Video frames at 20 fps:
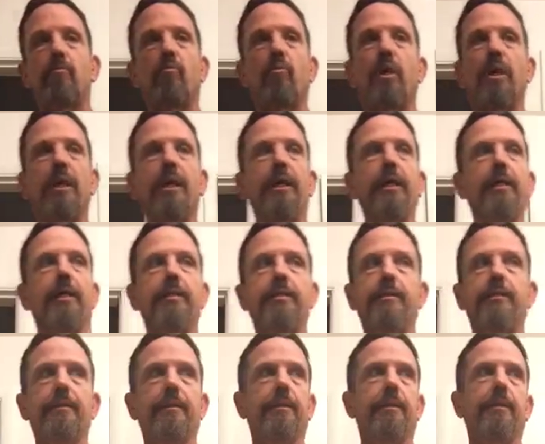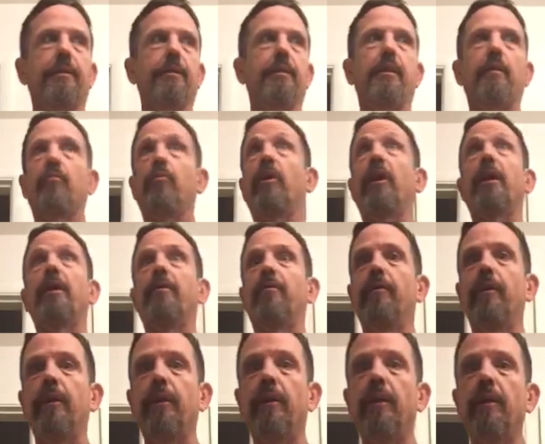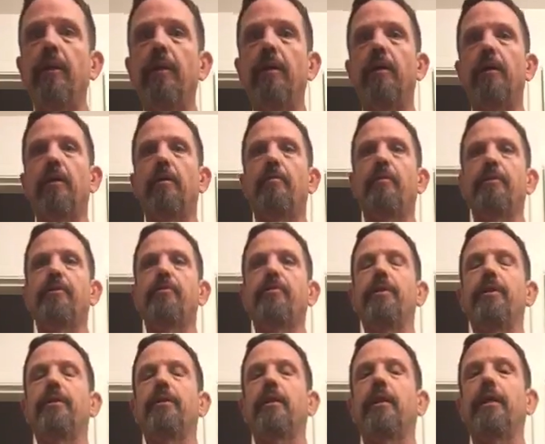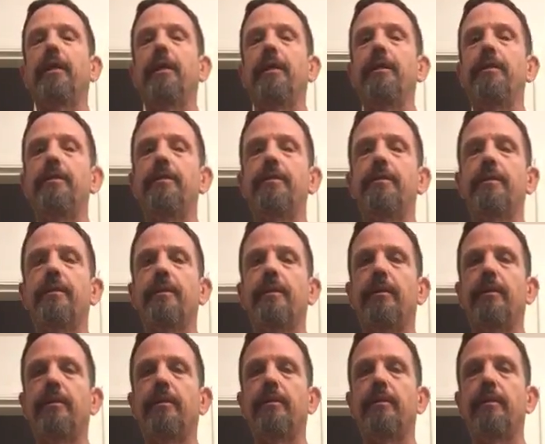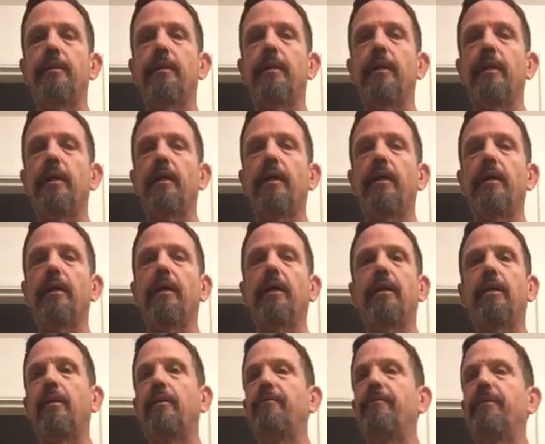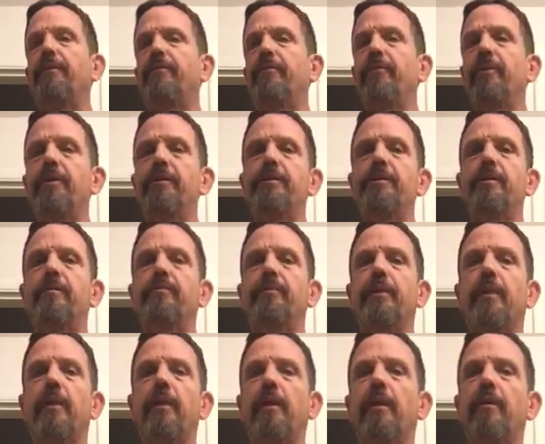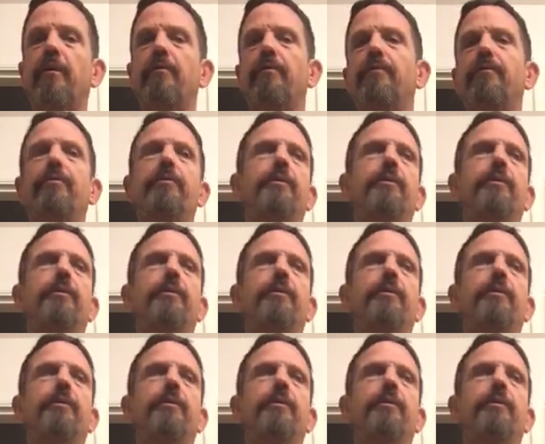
Why is the camaraderie between the ladies? I love the friendship, the love,